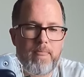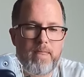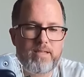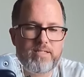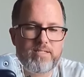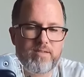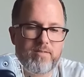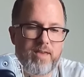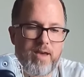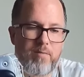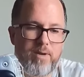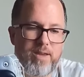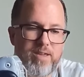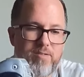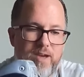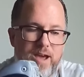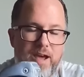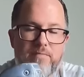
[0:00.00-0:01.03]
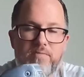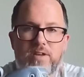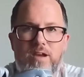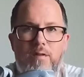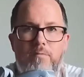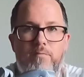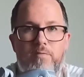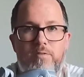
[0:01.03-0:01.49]
so that way you have the
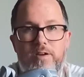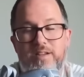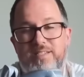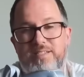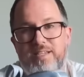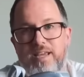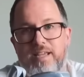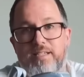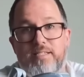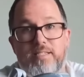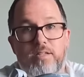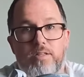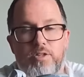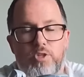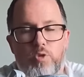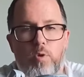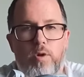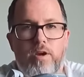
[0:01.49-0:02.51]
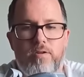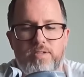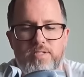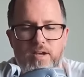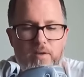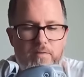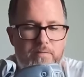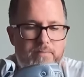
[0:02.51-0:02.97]
comfort and can still enjoy
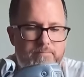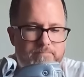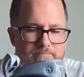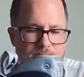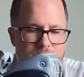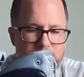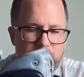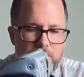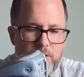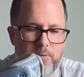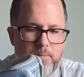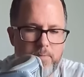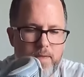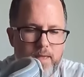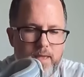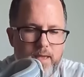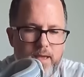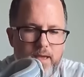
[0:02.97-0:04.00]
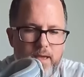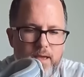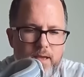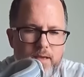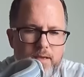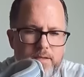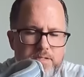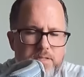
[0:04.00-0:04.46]
yourself. So
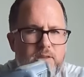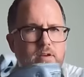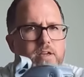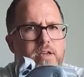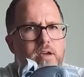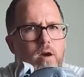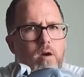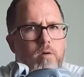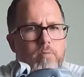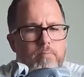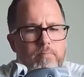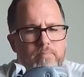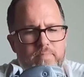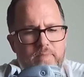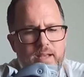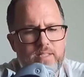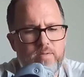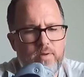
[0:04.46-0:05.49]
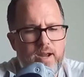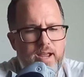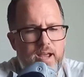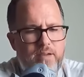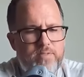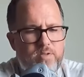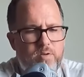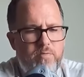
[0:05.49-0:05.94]
there you go. That's what I
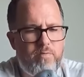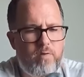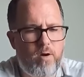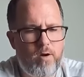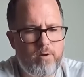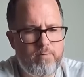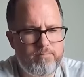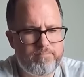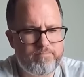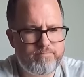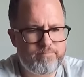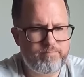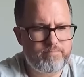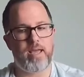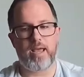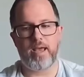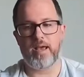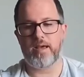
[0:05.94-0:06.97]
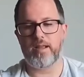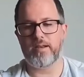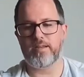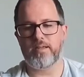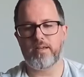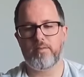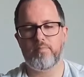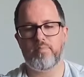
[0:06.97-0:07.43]
have so far,
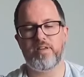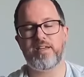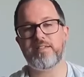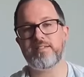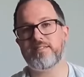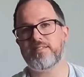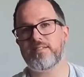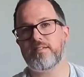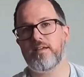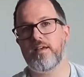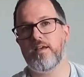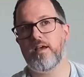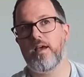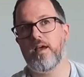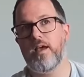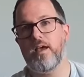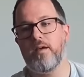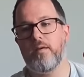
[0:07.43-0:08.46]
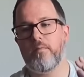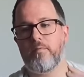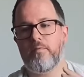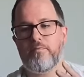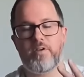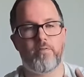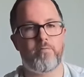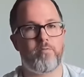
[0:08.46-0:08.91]
and please
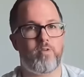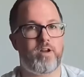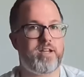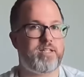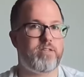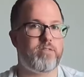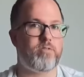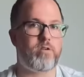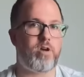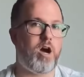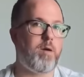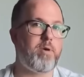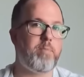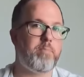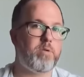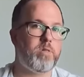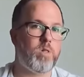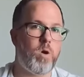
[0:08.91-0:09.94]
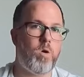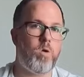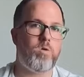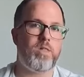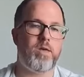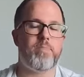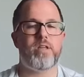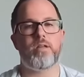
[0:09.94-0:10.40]
feel free to comment
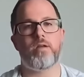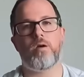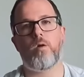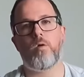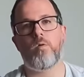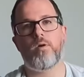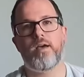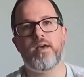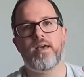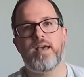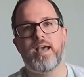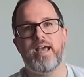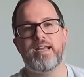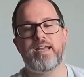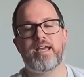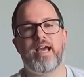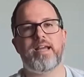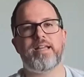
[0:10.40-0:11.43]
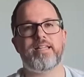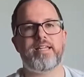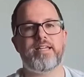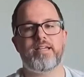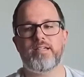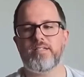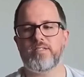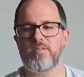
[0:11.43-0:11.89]
below. Let me know any
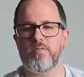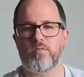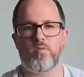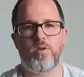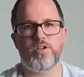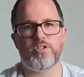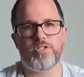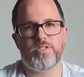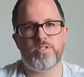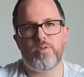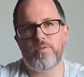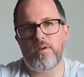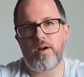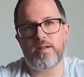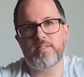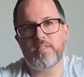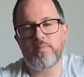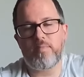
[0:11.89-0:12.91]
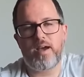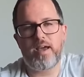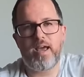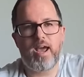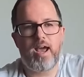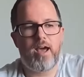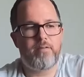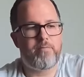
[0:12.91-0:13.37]
ideas or questions or thoughts you might
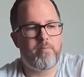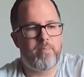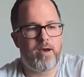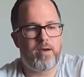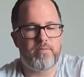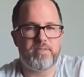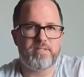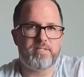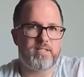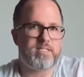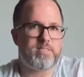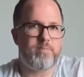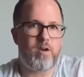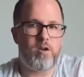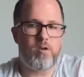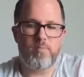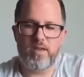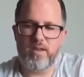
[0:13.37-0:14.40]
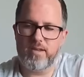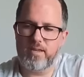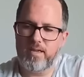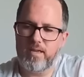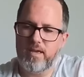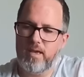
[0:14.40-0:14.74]
have about this experiment,